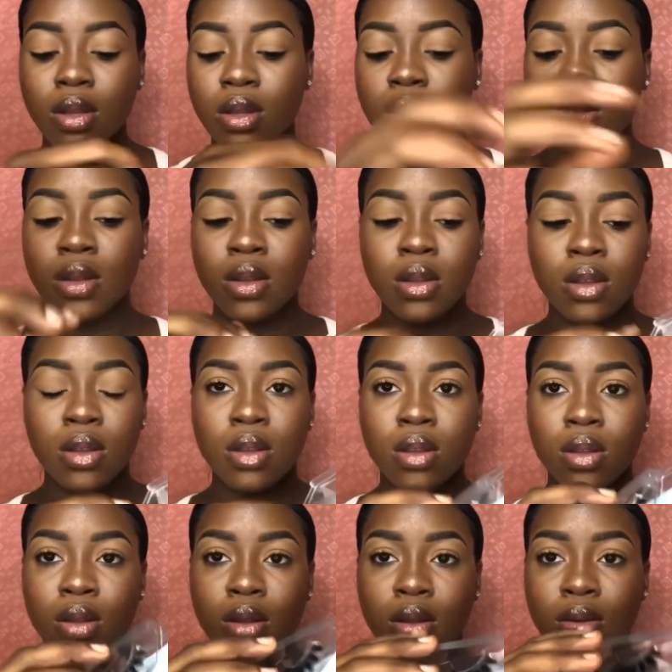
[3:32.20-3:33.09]
It's going to
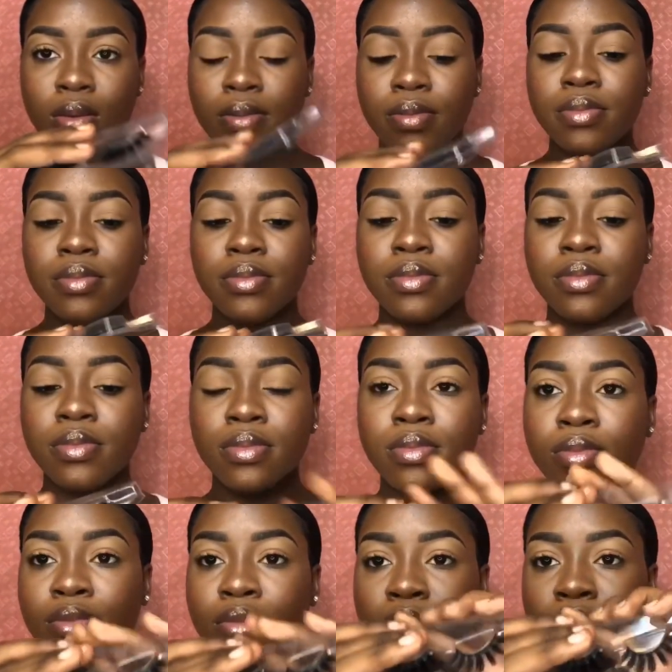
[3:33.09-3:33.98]
look
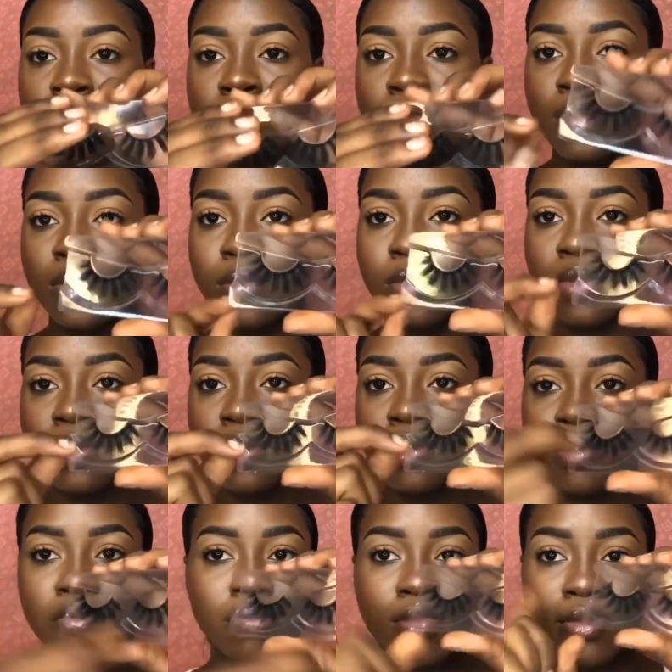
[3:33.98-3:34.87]
like a very big
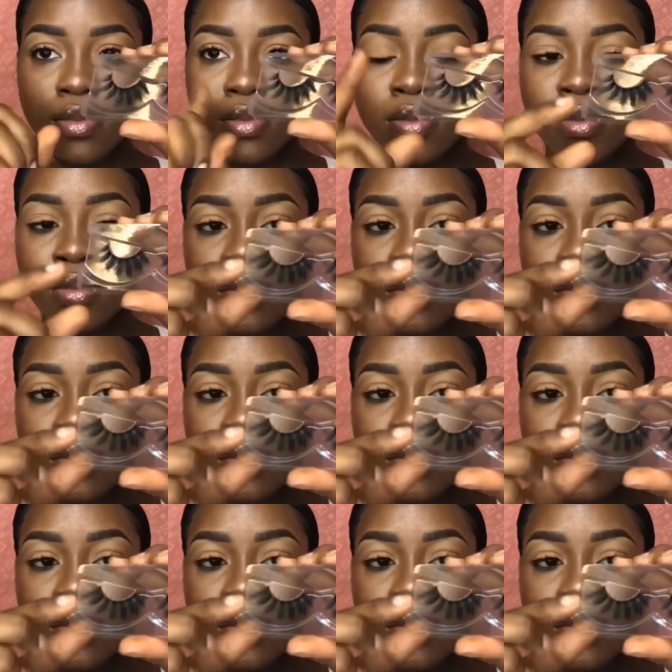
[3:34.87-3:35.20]
mess.